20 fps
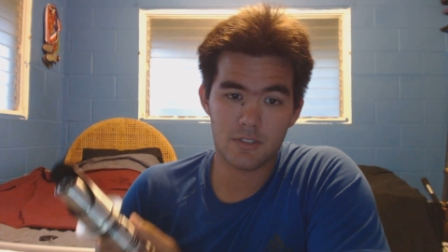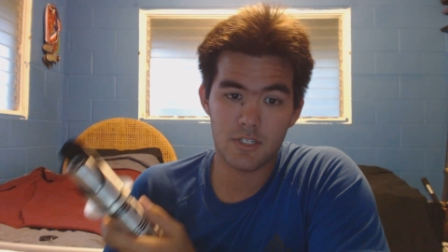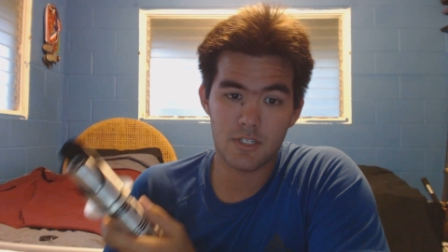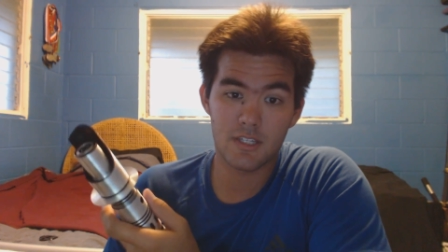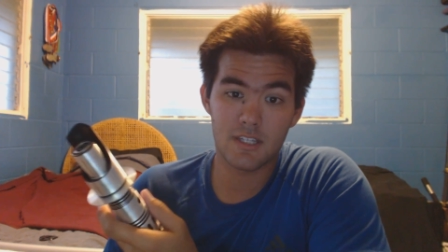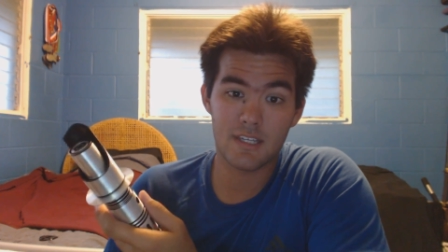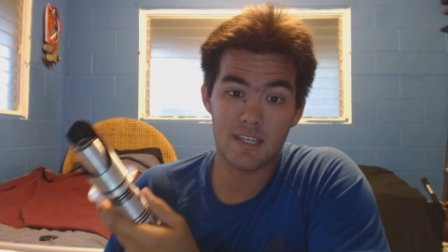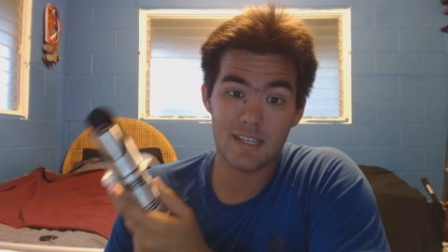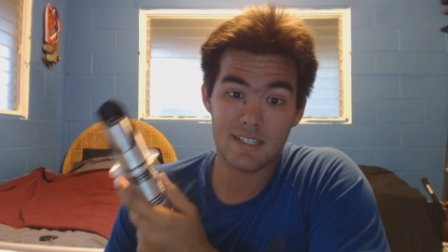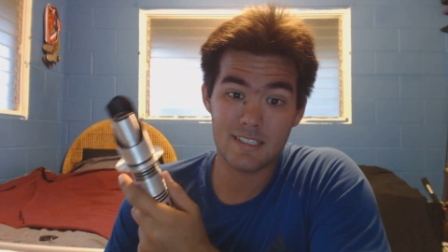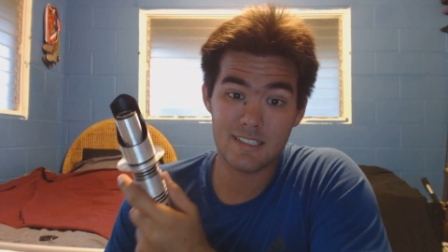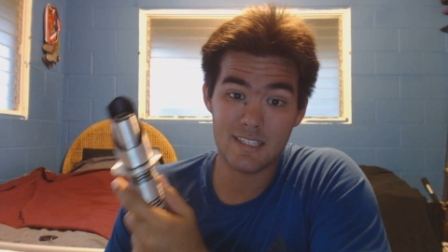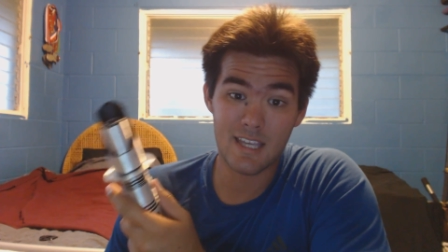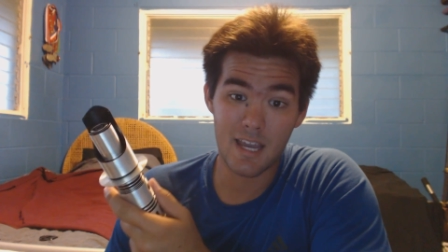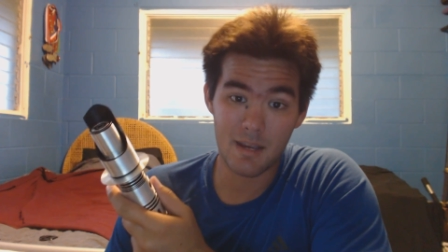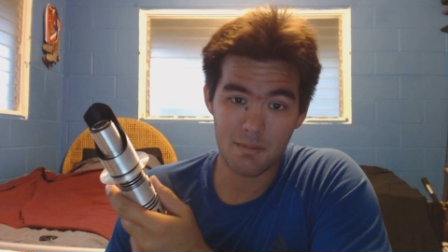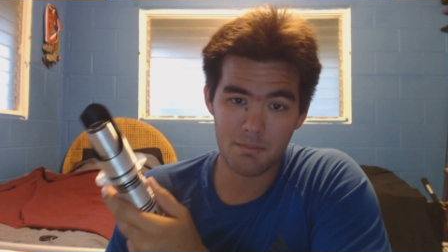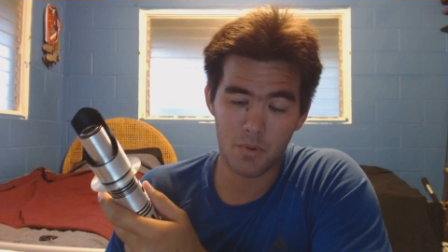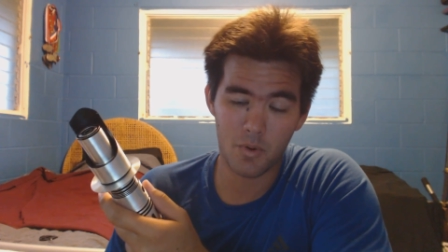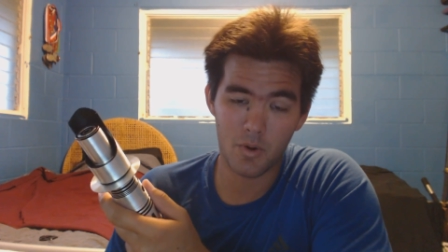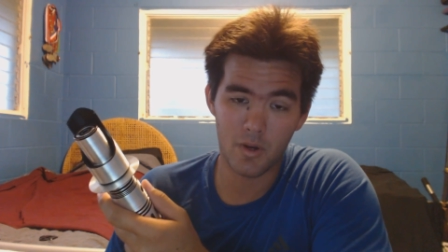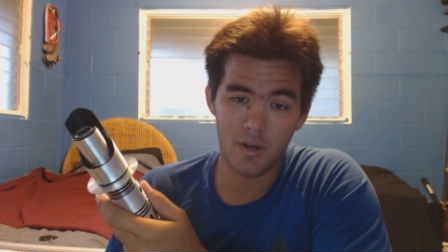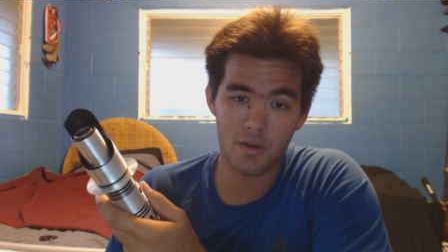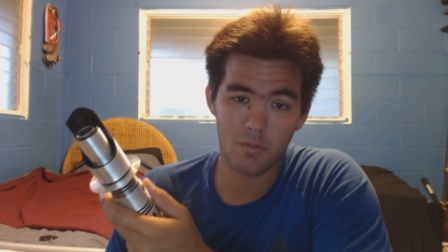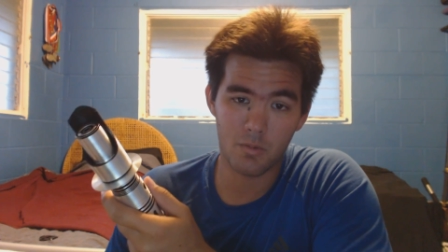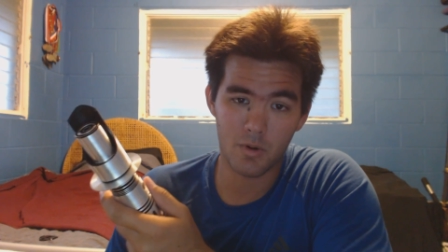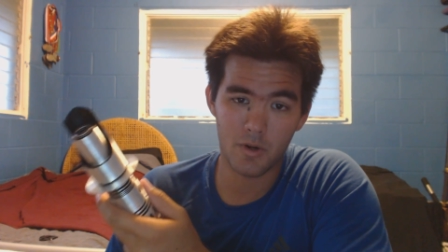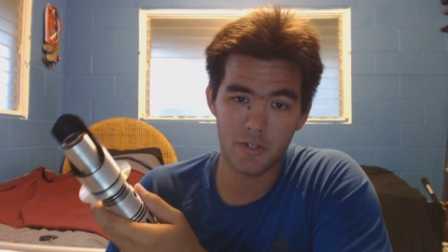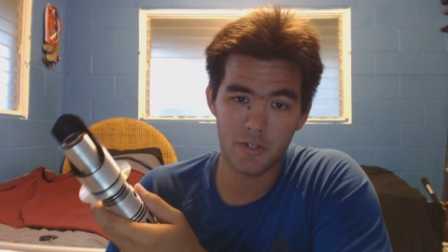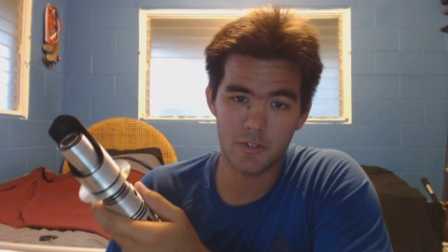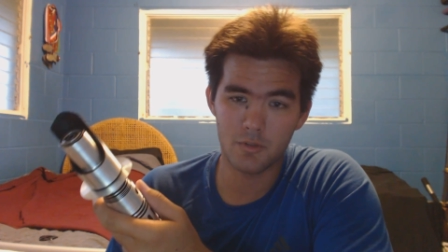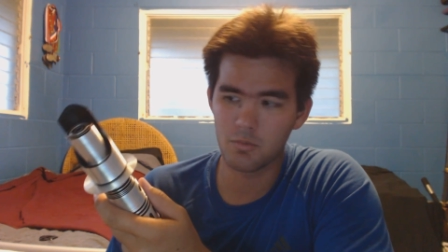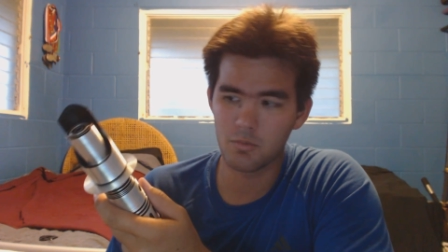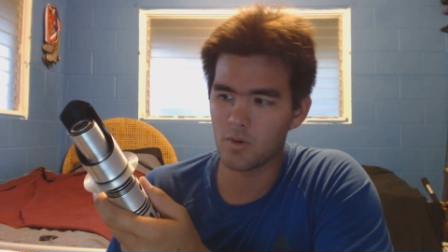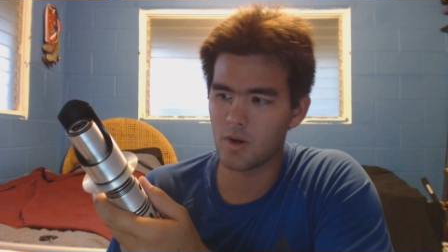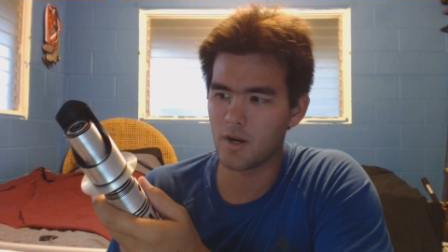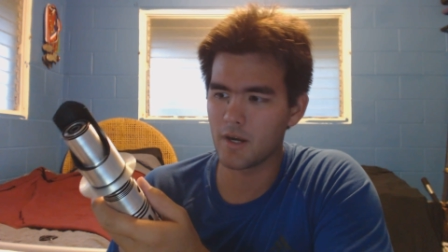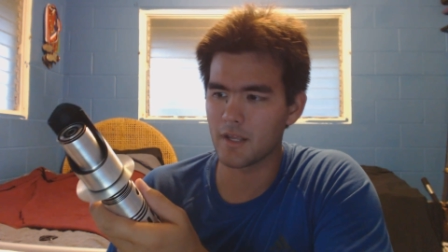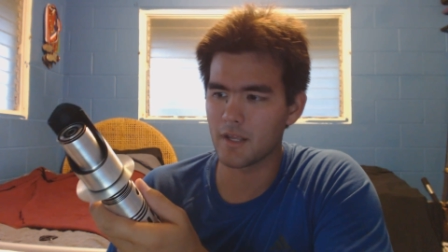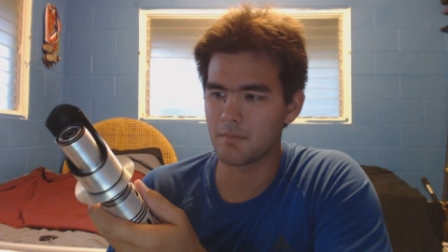to the exact point where you
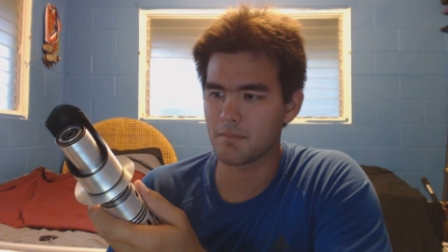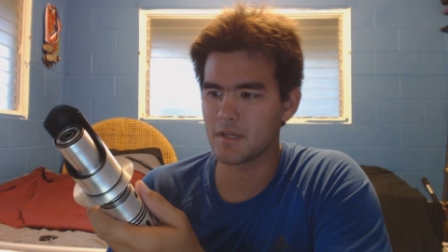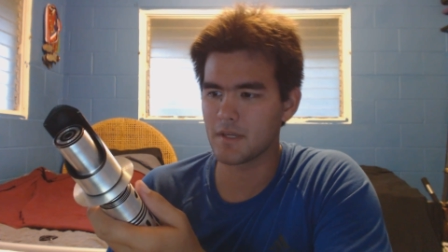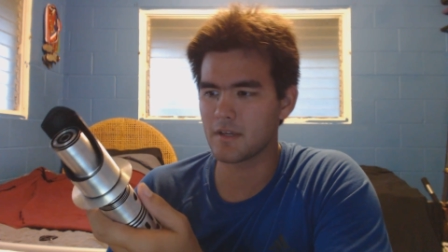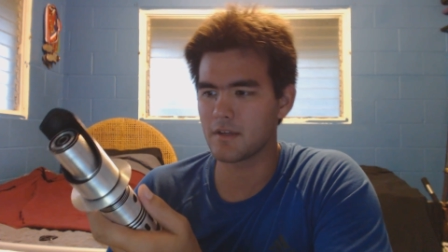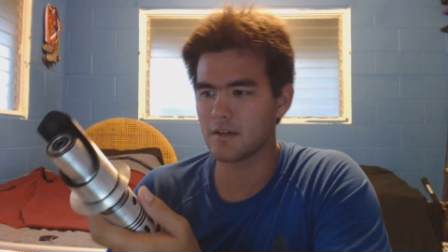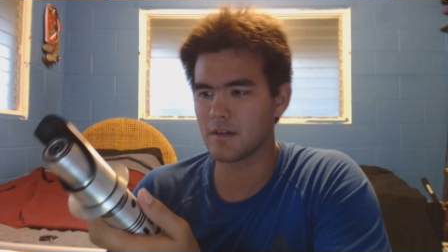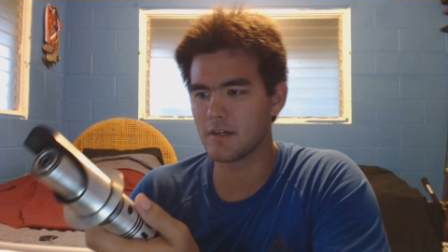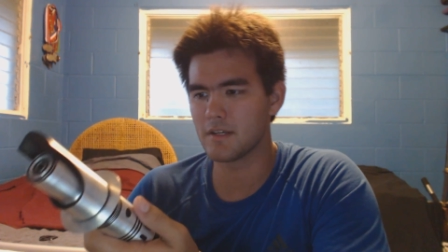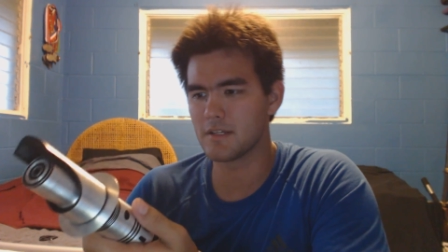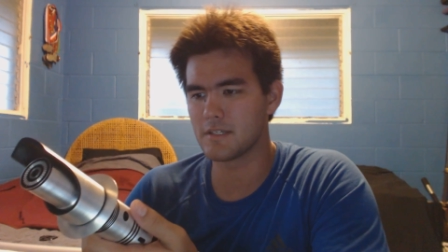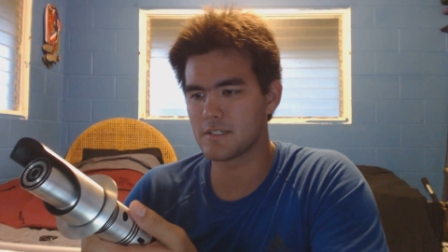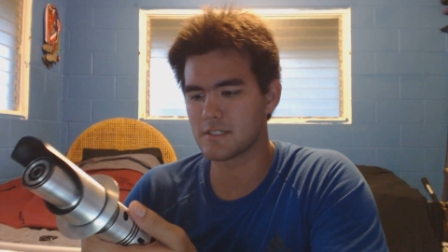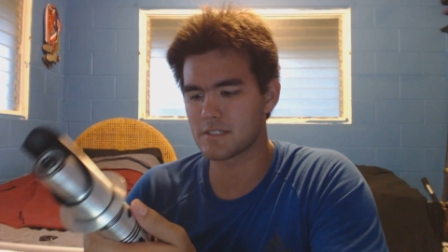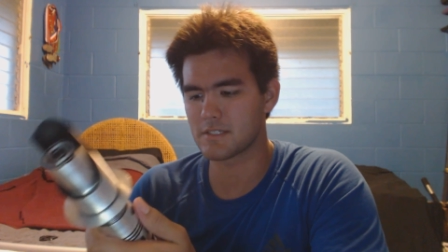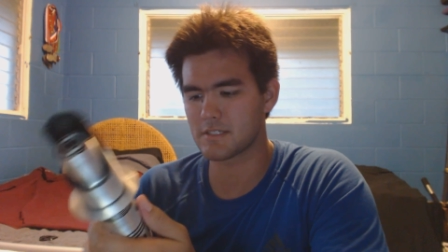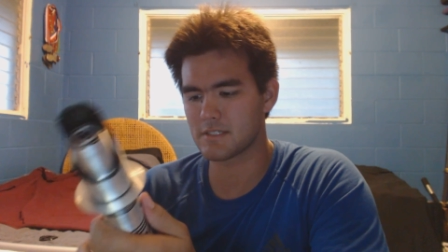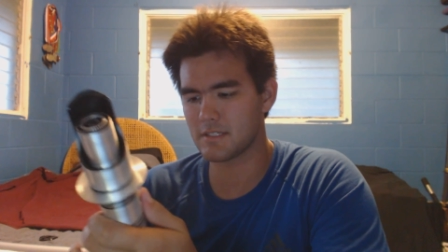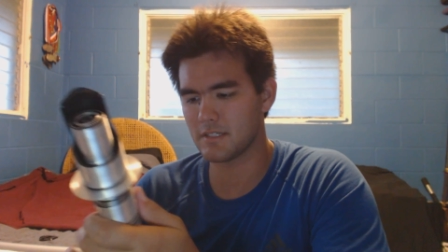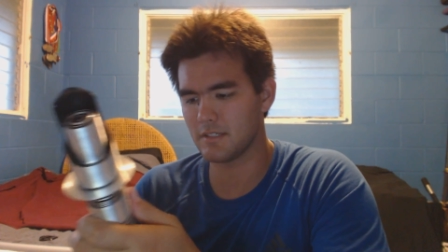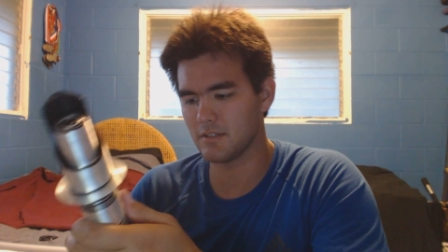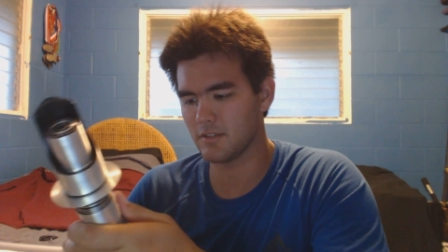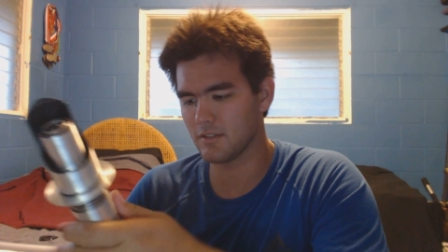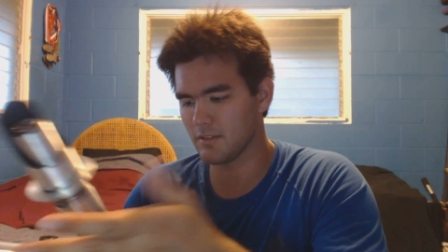want it, because